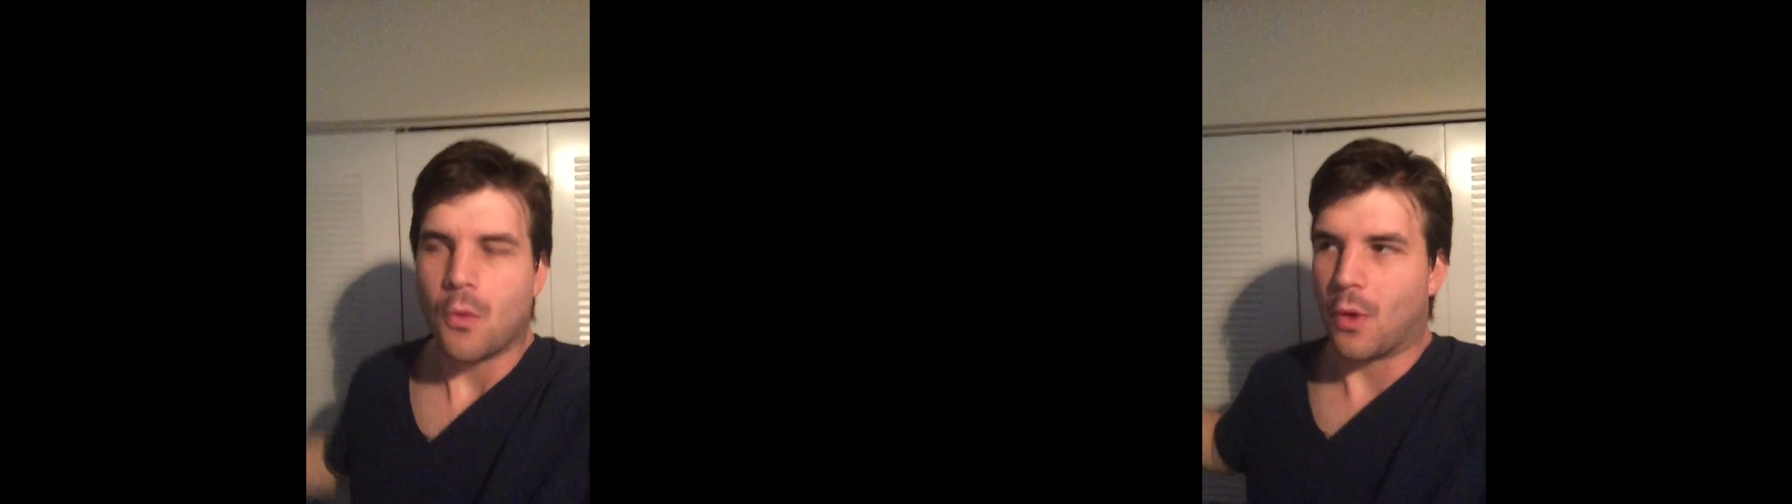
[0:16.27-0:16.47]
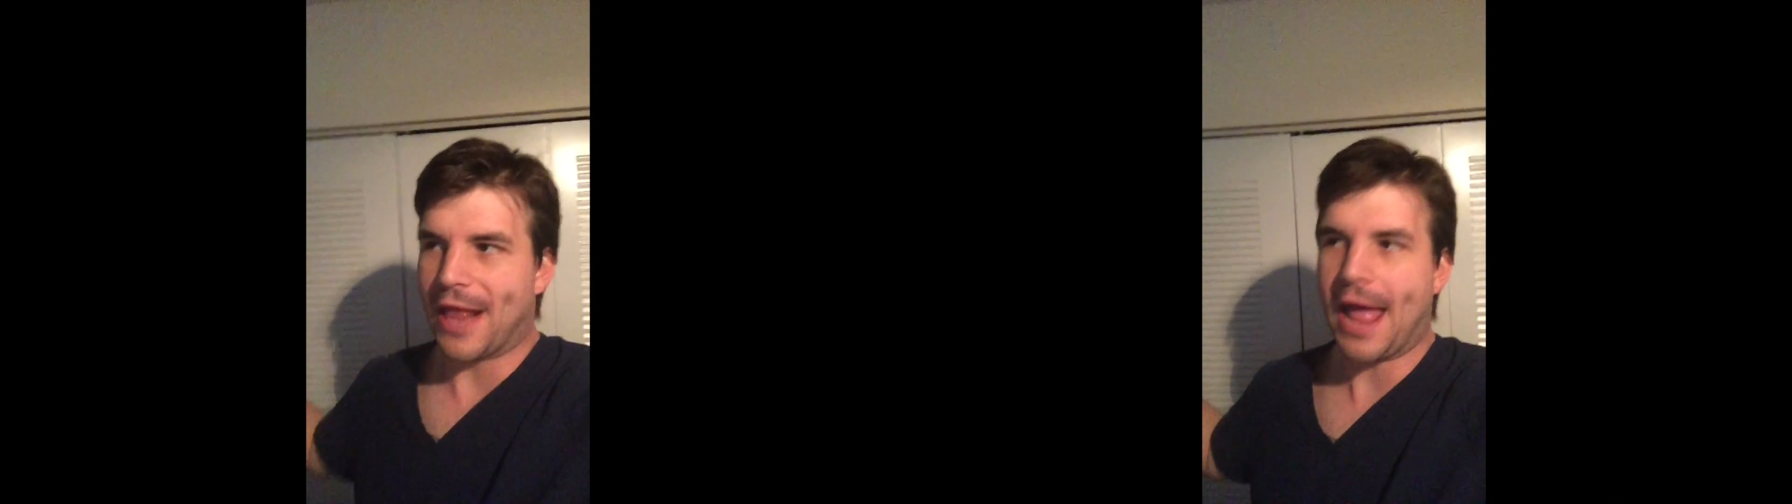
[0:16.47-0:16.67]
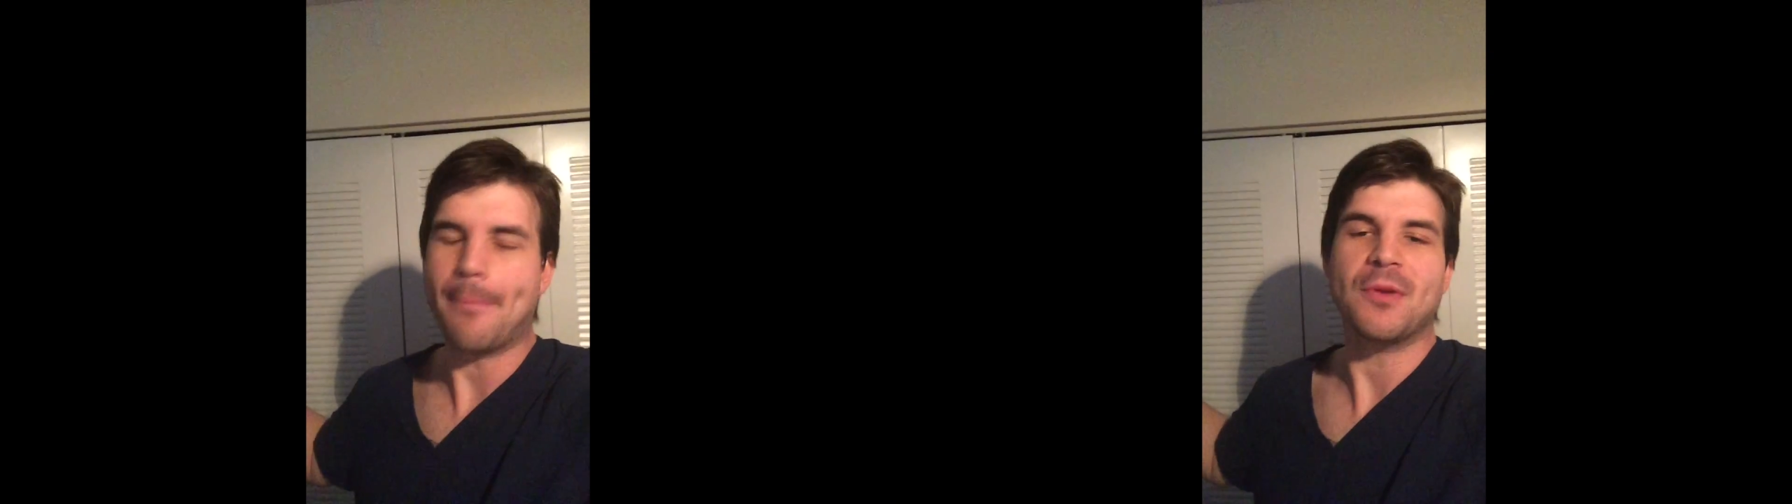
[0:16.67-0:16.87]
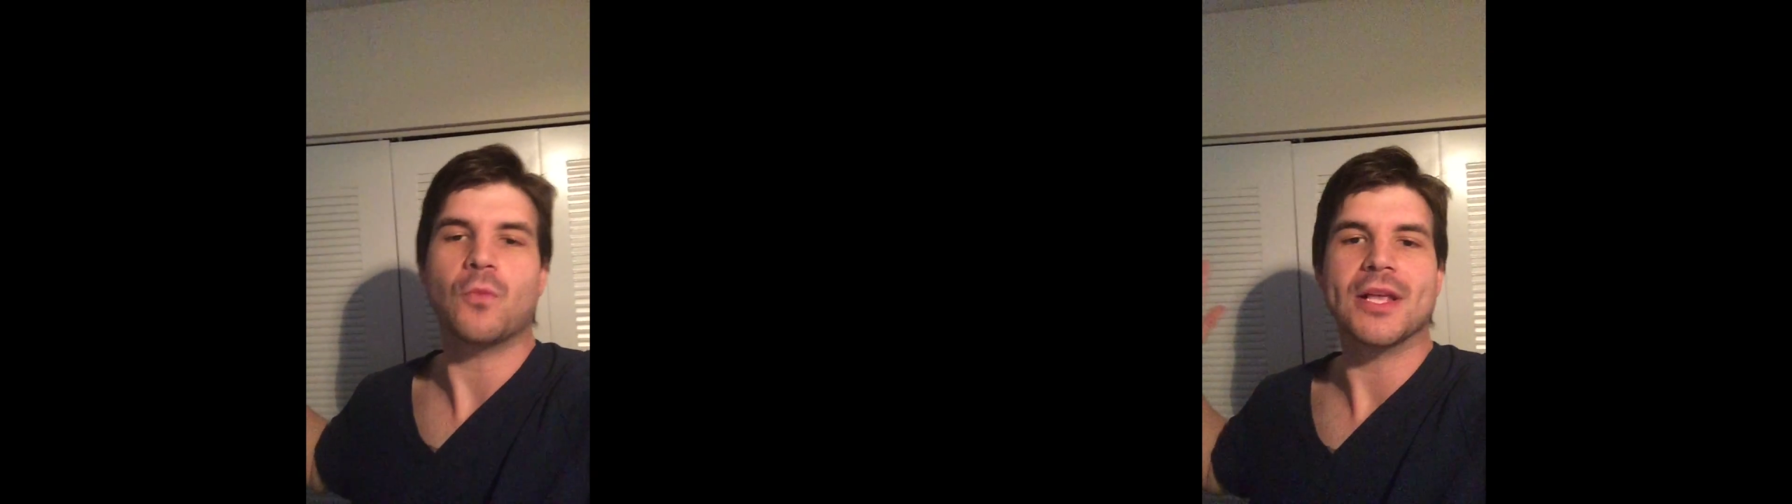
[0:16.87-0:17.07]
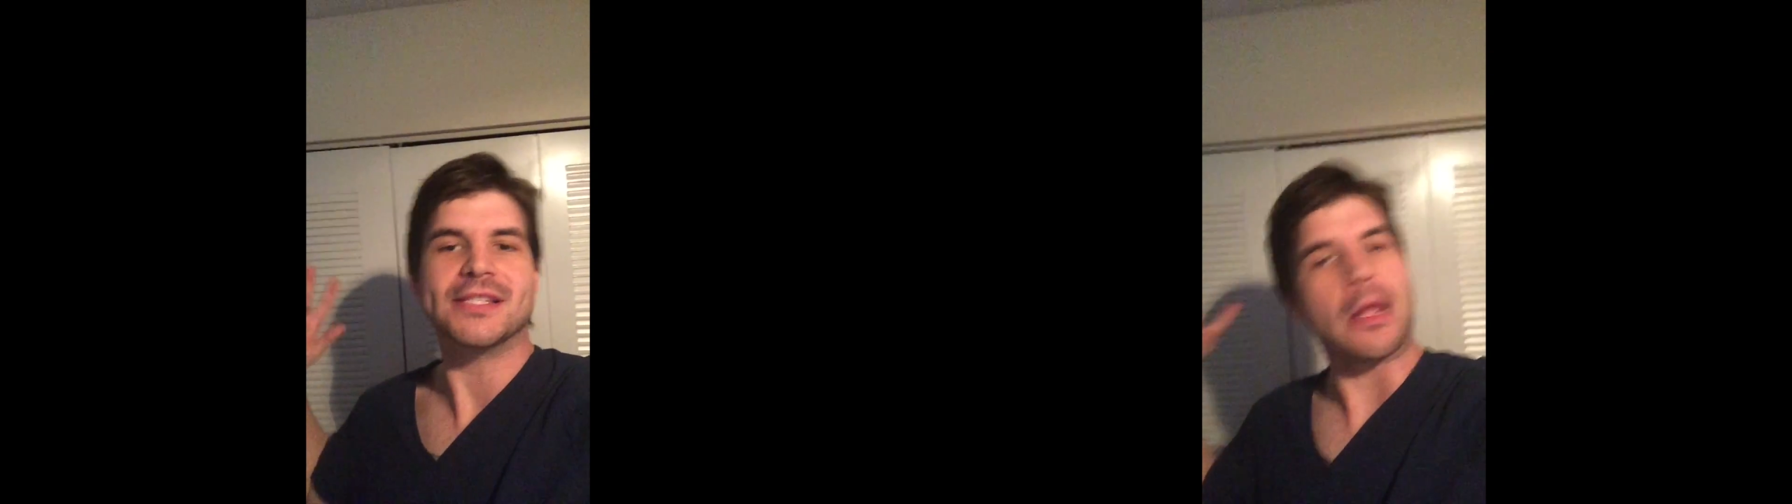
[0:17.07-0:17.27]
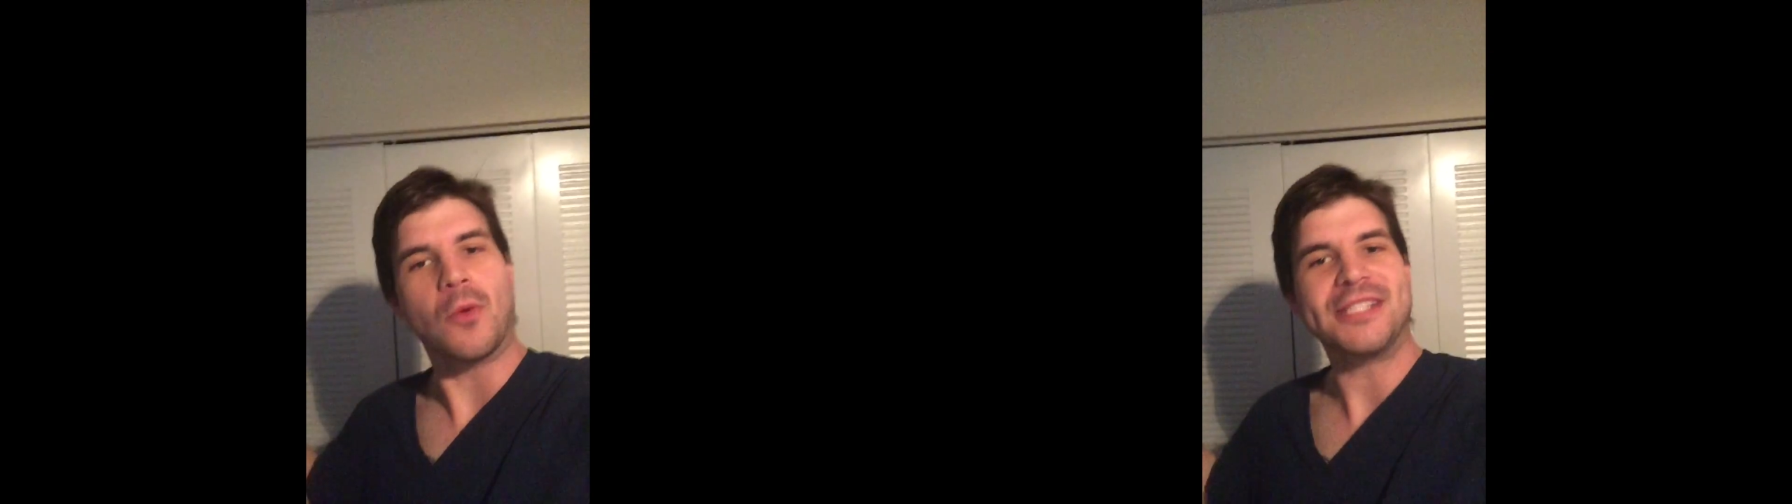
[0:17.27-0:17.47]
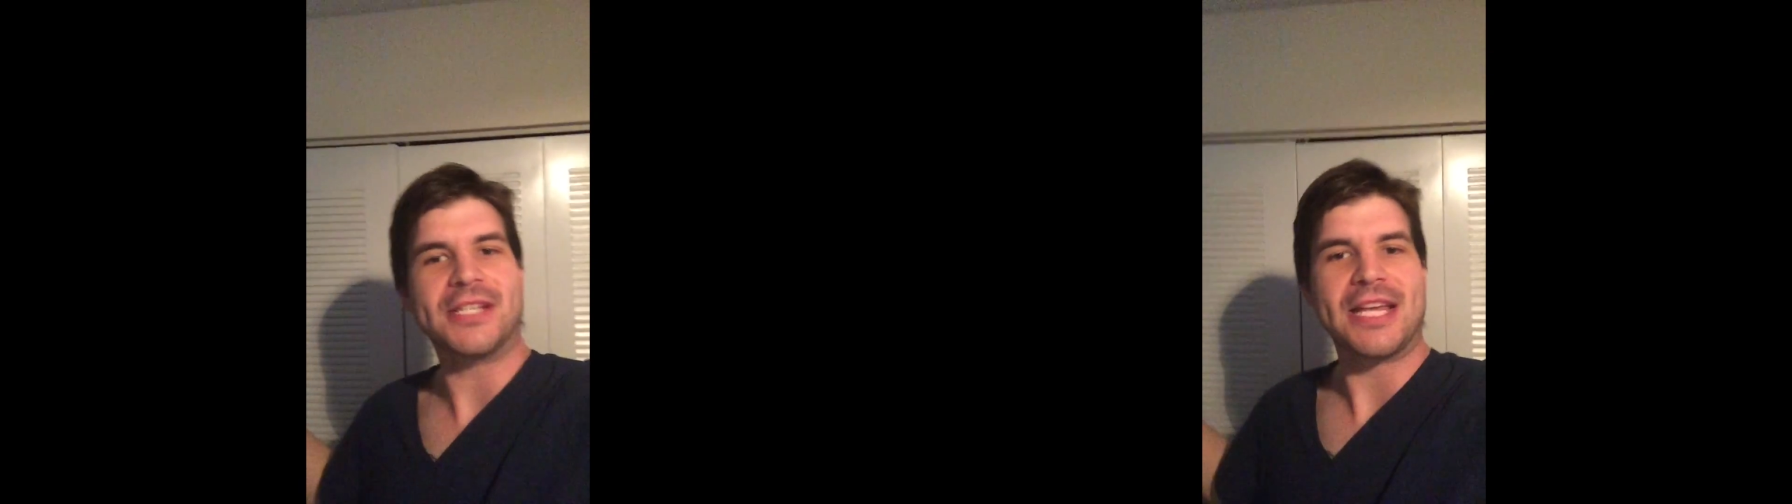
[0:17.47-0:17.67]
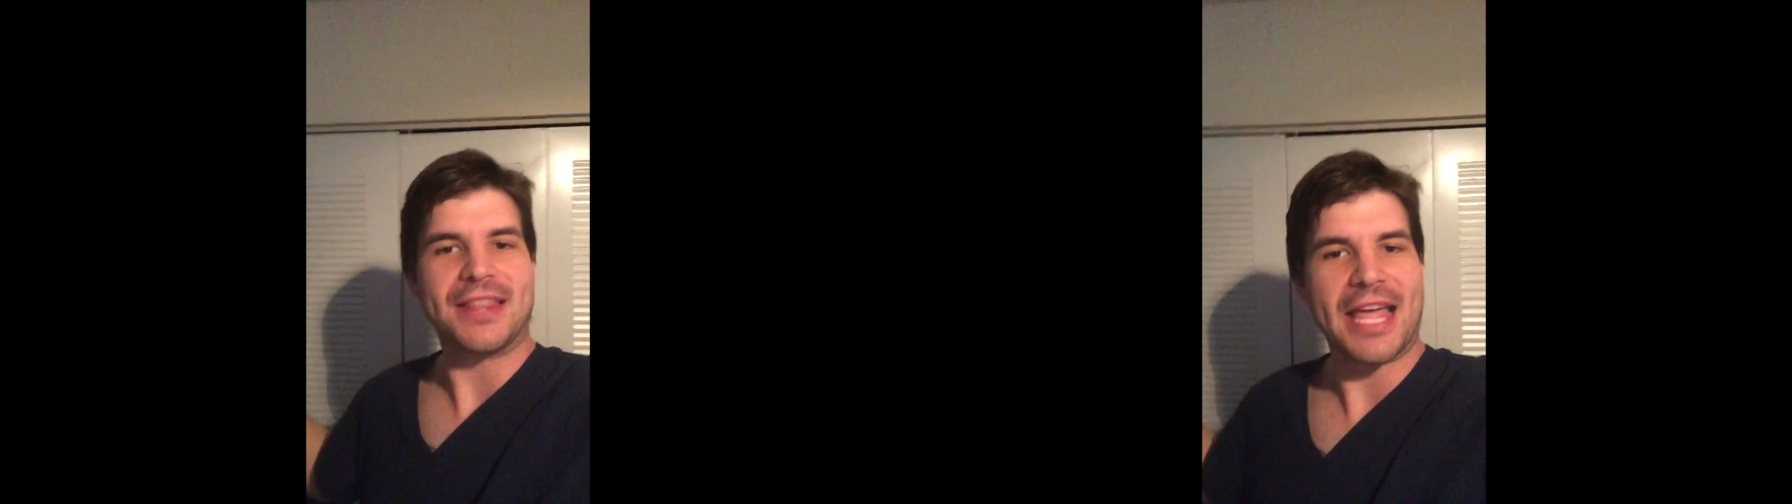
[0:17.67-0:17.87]
what happened was I went
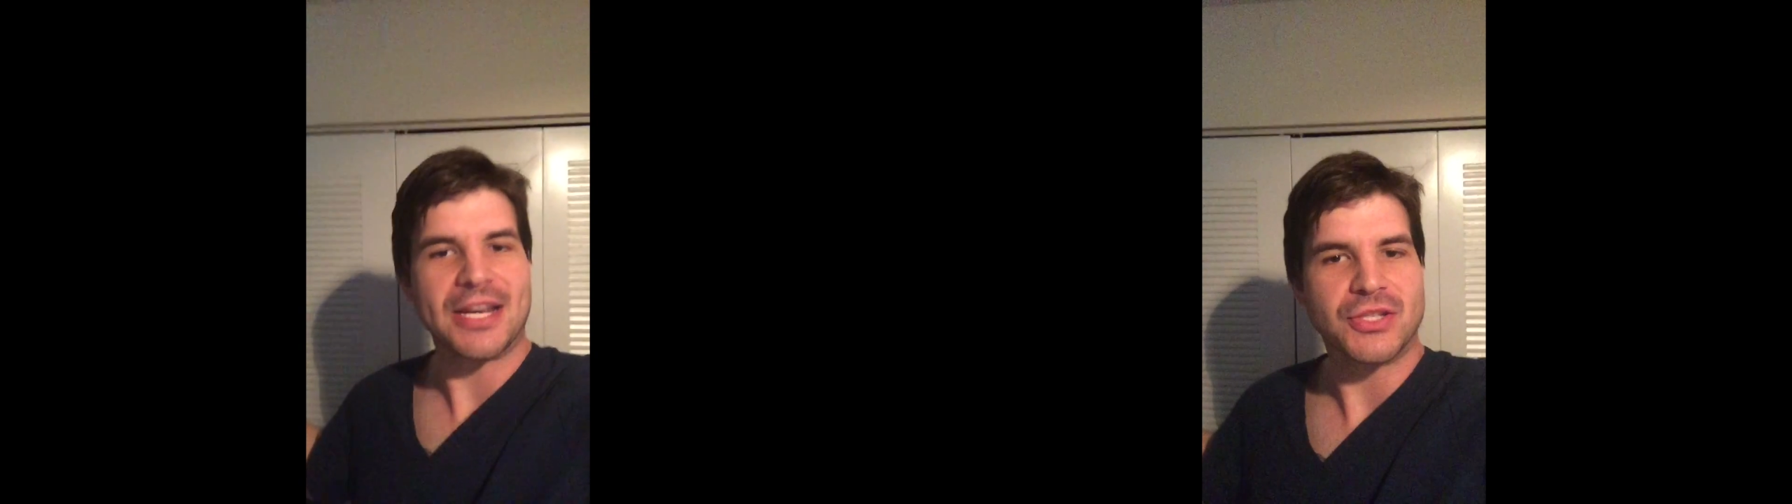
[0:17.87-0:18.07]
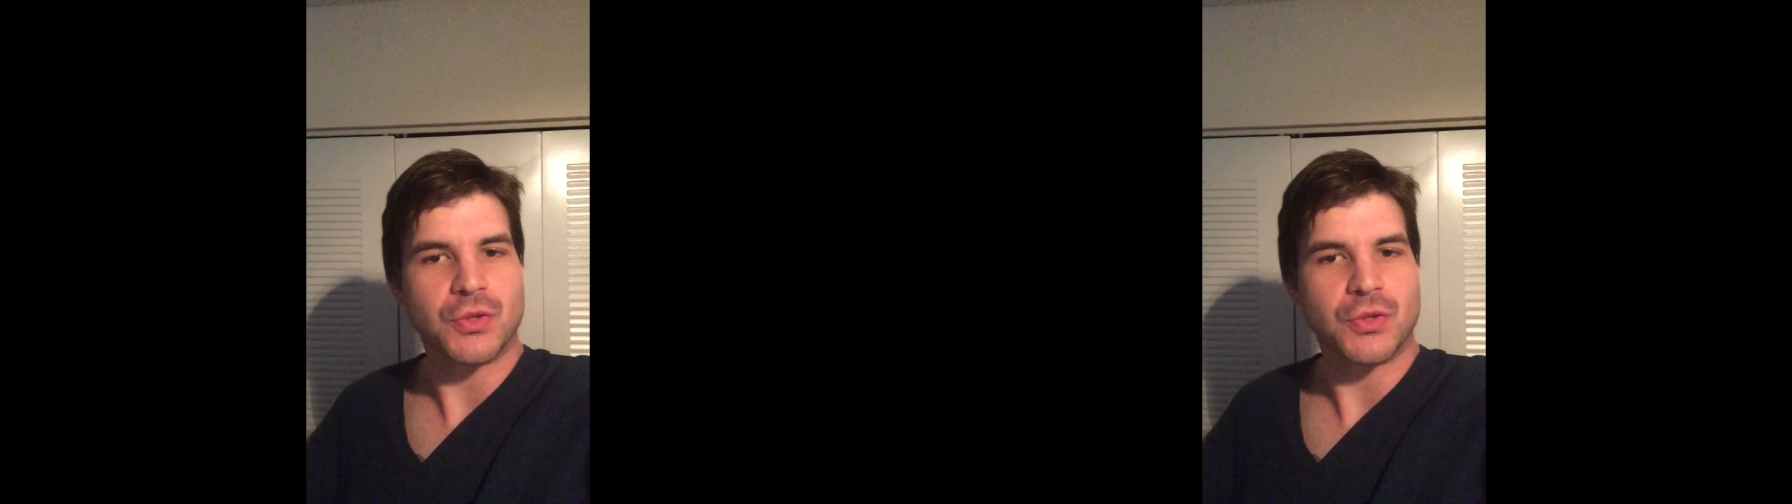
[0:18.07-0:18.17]
to Atlanta,